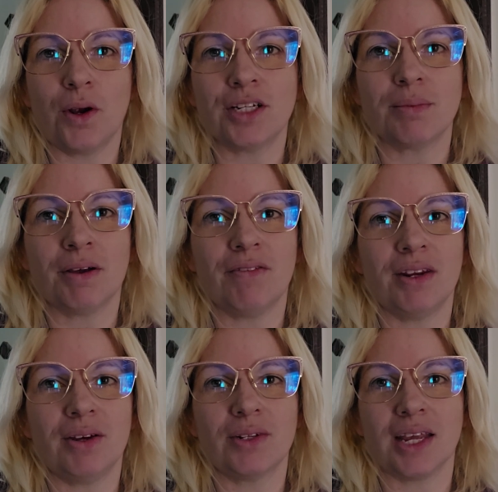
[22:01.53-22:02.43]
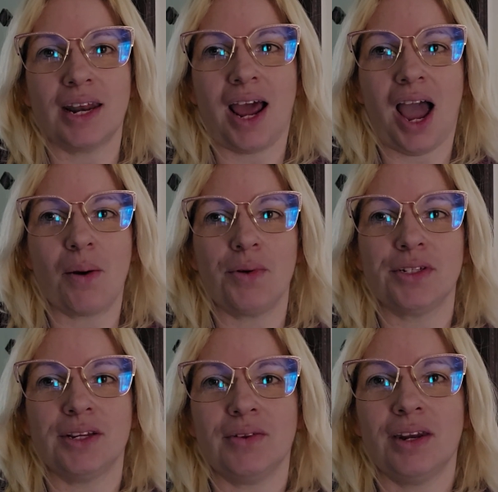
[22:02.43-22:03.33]
watching my videos, and I will
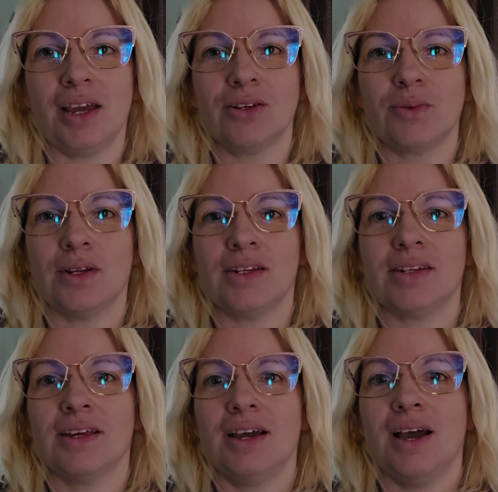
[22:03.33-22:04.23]
see you in the next ones.